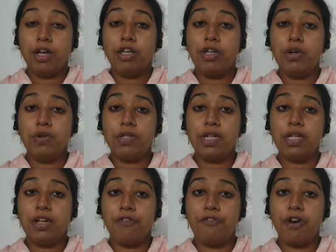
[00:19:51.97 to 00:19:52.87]
used in
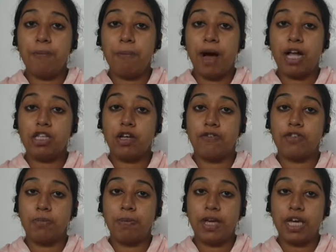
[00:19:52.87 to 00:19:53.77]
different parts of
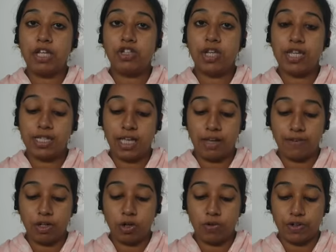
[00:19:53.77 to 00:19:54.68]
speech is
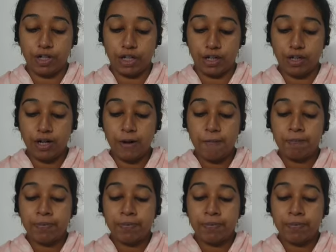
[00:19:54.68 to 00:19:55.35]
given over here.